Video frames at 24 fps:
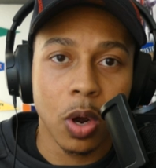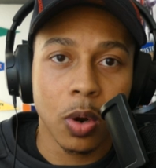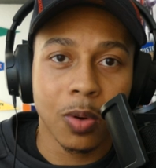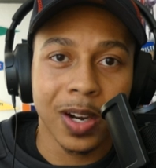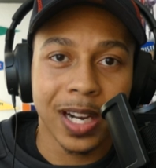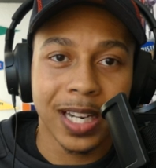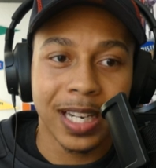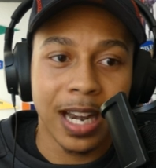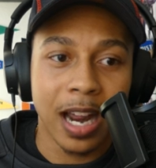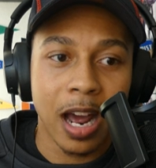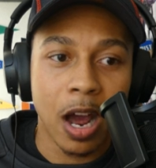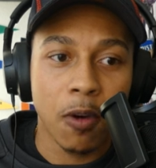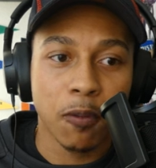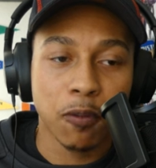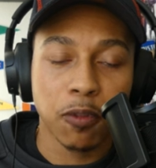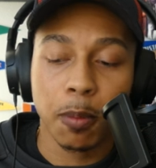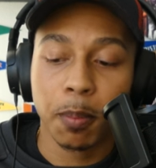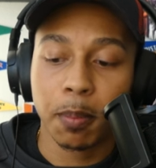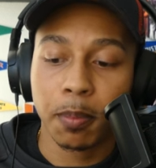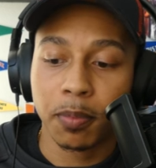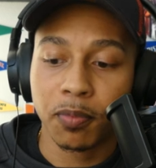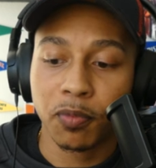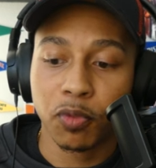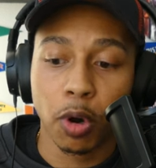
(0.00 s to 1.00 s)
on right now
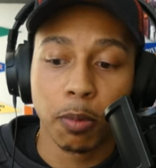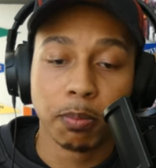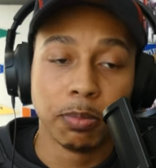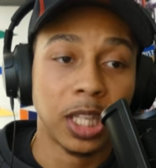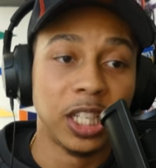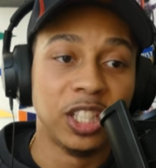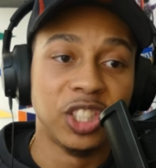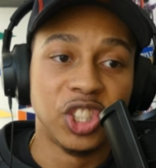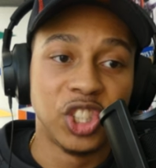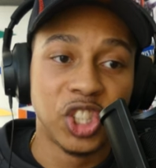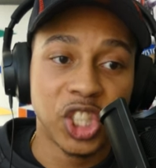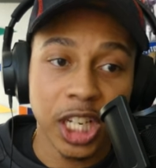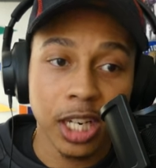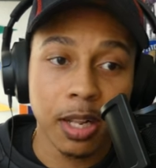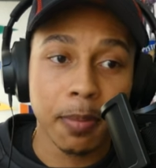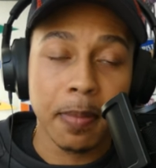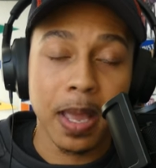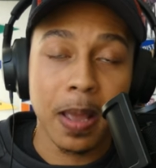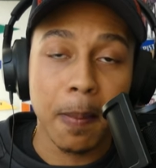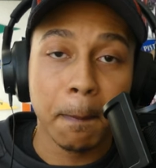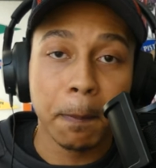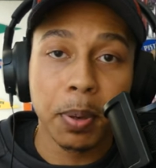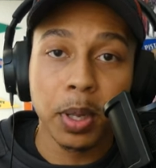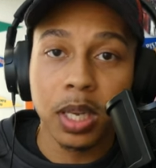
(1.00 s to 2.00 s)
from from
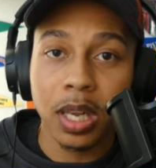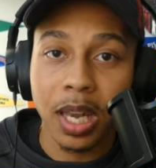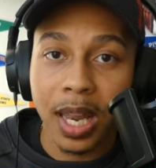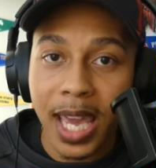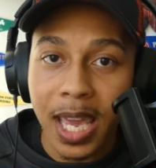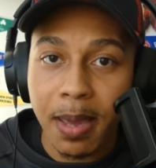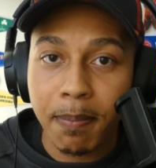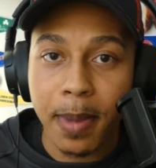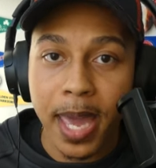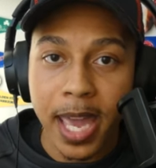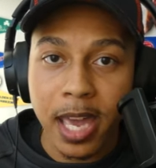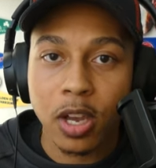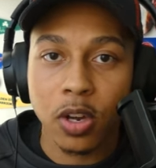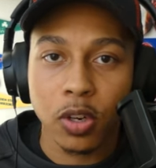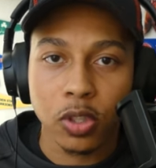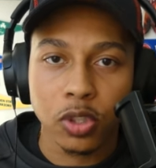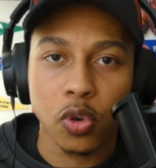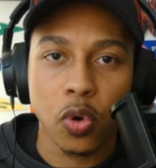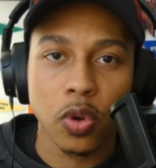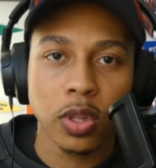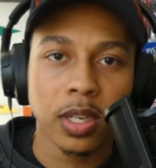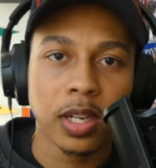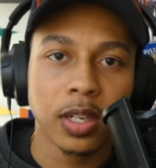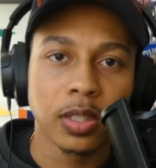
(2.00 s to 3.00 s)
legitimate
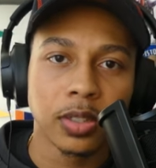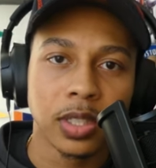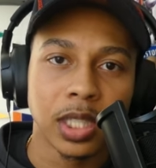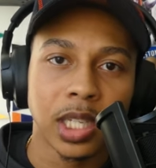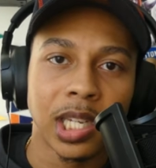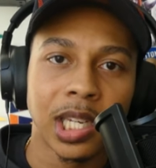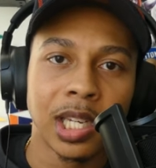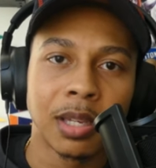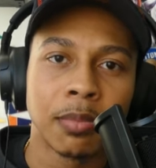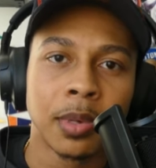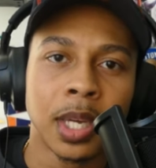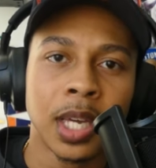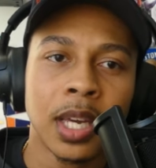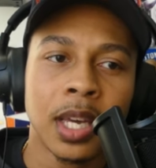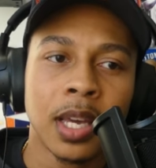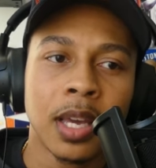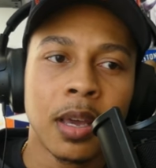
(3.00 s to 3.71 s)
playmakers on their team.